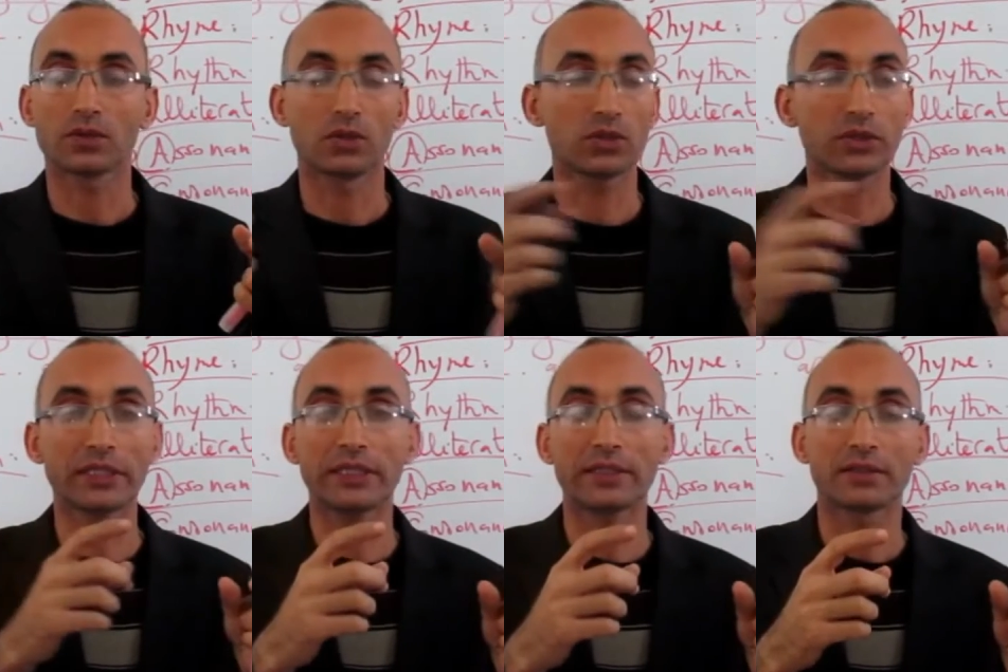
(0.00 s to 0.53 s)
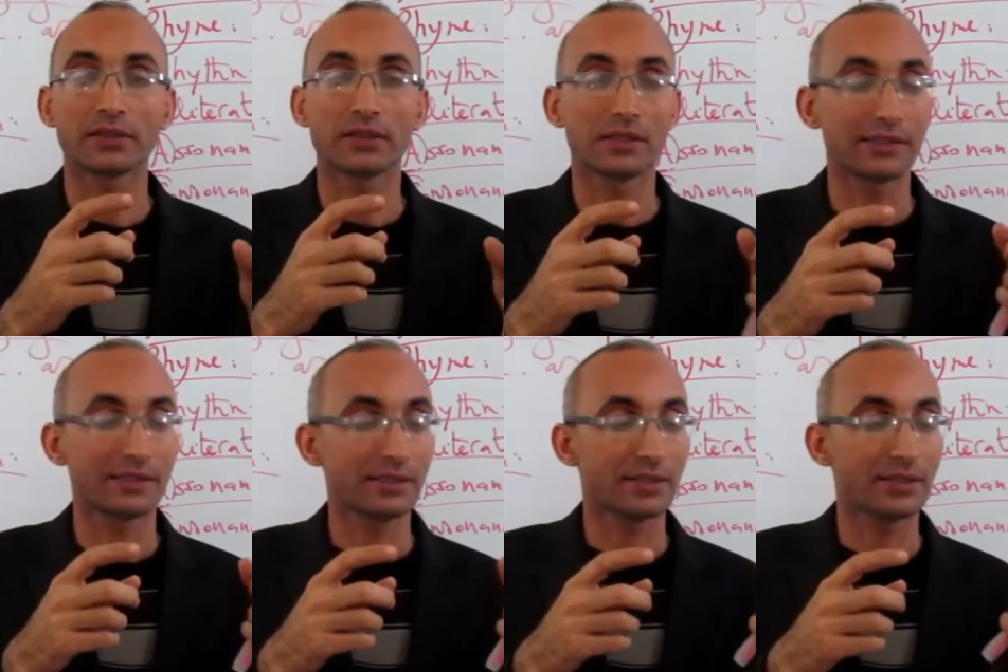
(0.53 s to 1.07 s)
Look here.
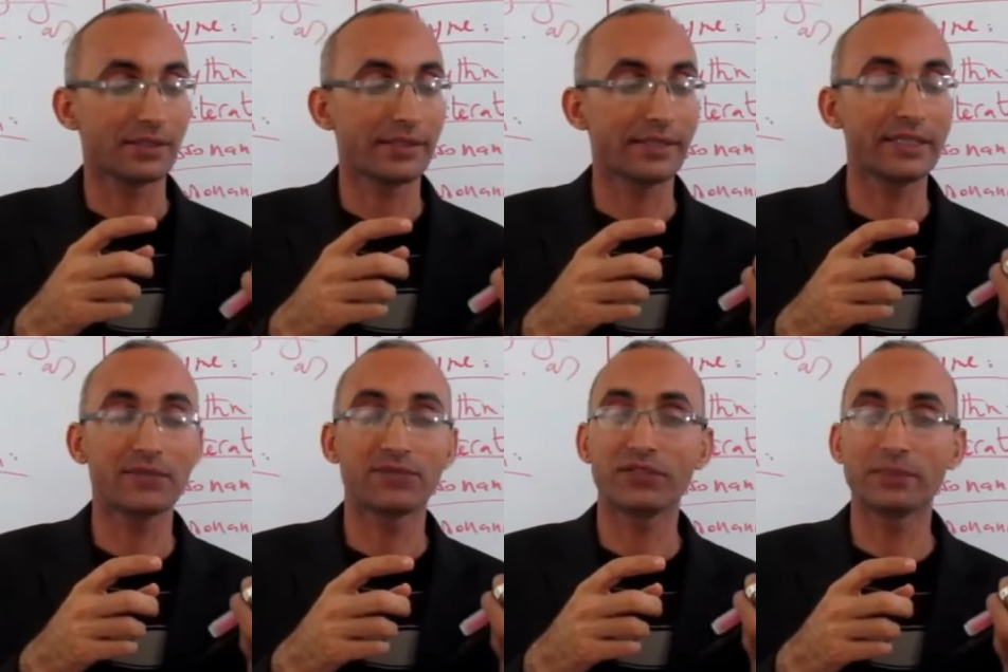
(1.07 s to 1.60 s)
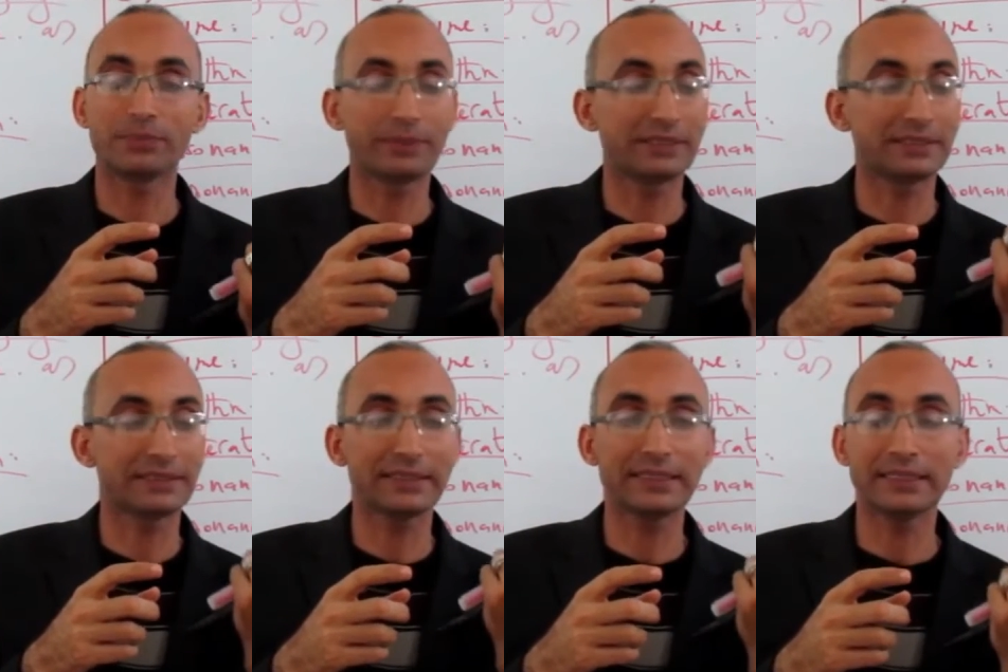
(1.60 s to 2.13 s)
In the flip,
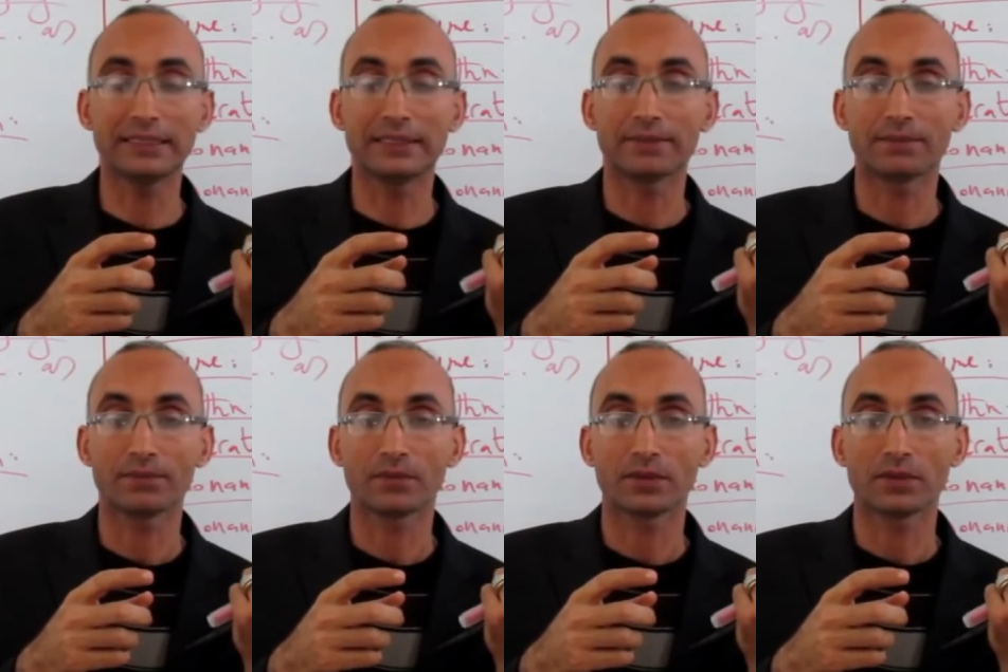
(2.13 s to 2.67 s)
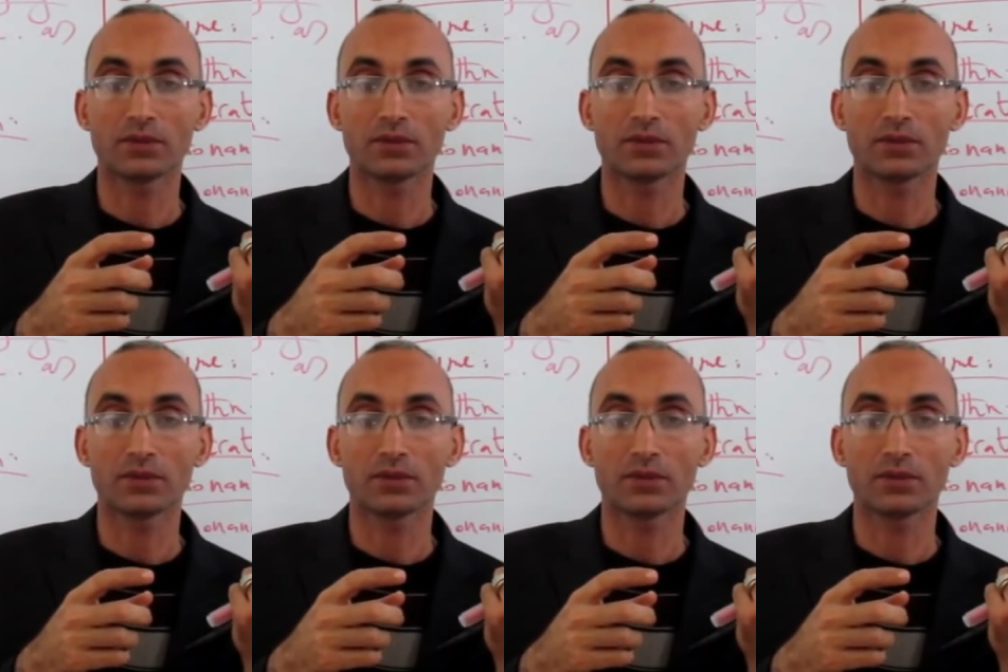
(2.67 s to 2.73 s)
it's E.